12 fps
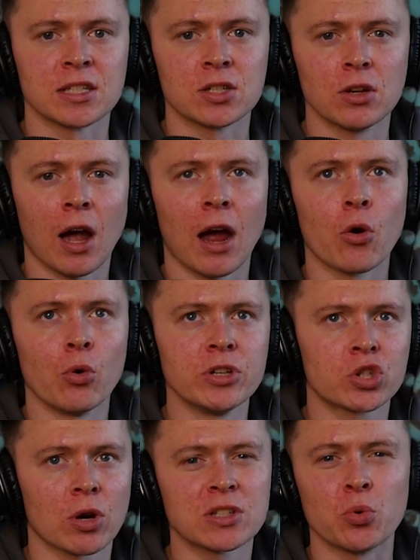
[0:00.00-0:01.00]
is I always
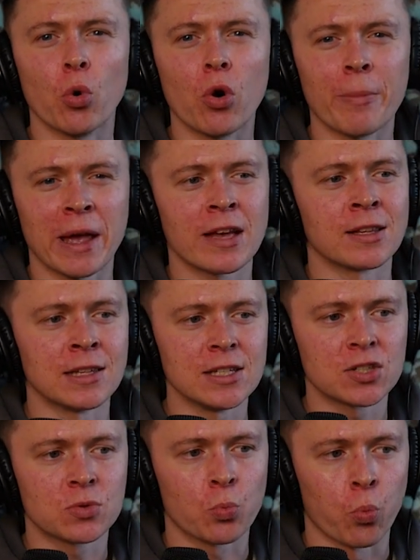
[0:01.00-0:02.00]
try to automate at
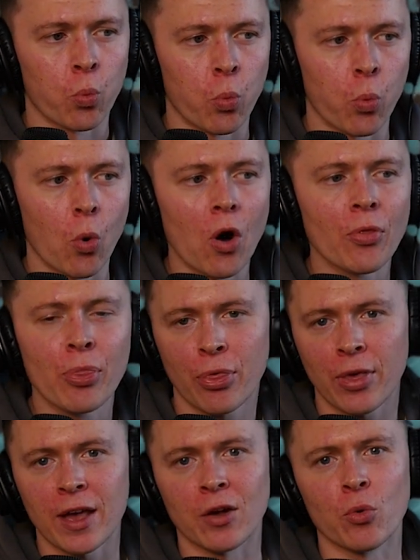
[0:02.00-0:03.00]
least one
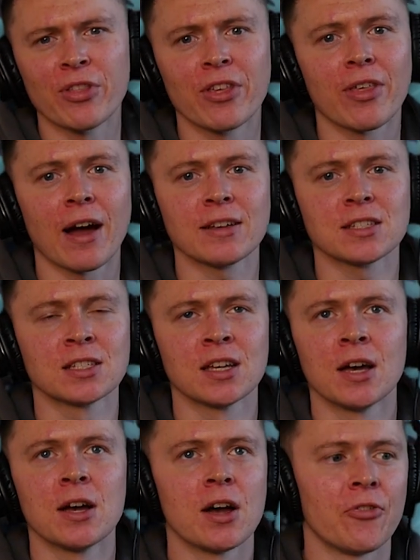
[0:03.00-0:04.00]
thing, whether that's
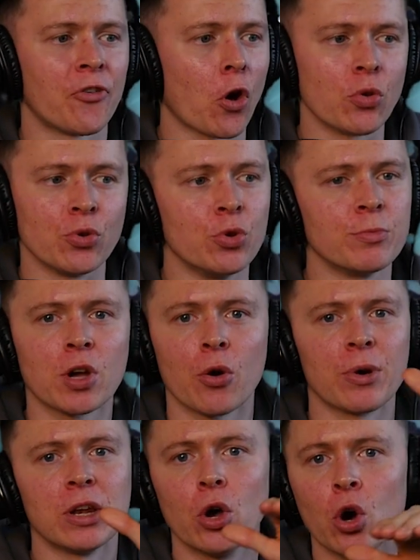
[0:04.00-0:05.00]
volume
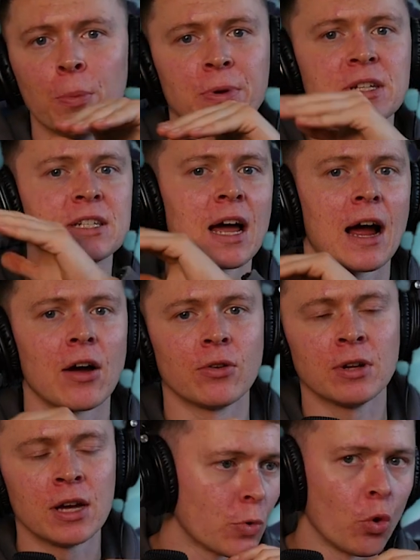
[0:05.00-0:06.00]
going up and
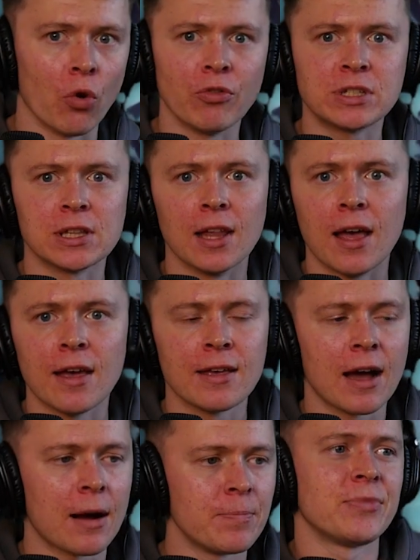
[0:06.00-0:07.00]
down or a
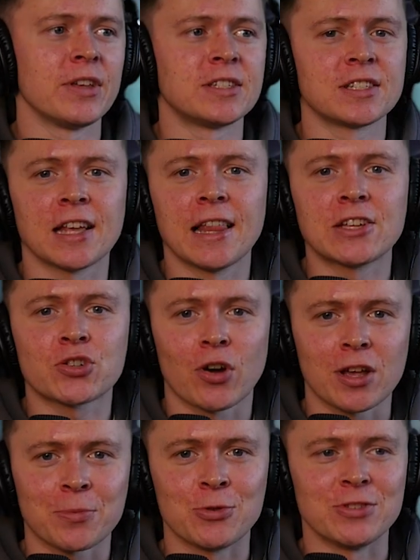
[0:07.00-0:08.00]
delay. This is
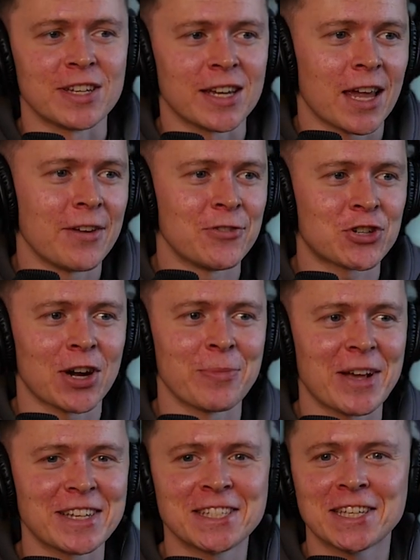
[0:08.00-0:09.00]
electronic music. If you're trying to
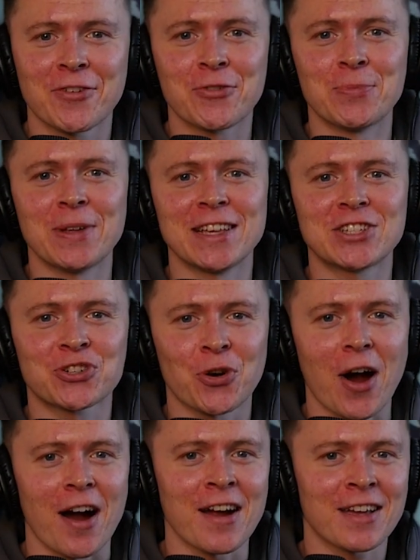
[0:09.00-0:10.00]
make a 7-minute
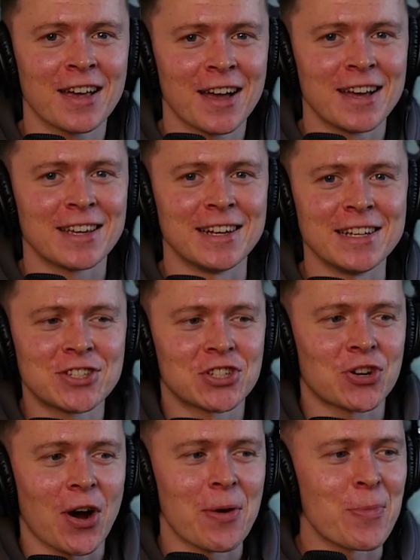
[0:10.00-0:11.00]
track, you need to
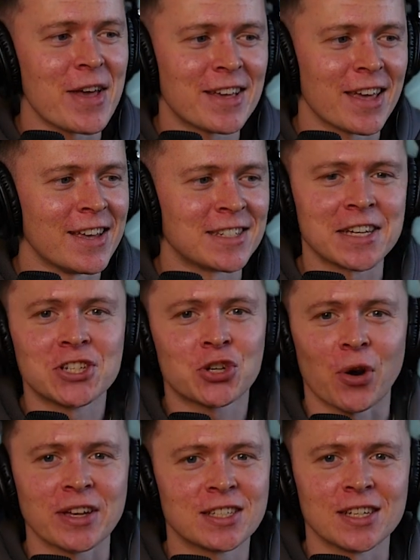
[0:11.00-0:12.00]
try and make it as
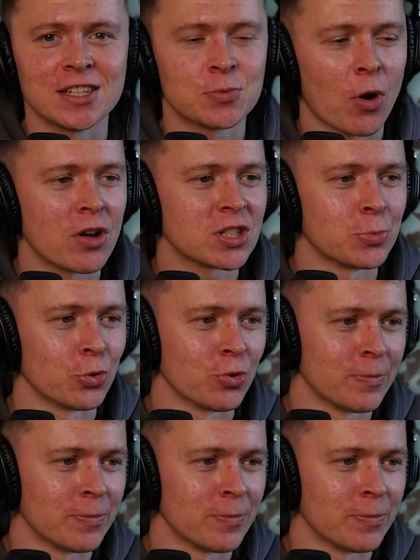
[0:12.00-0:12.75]
interesting as possible.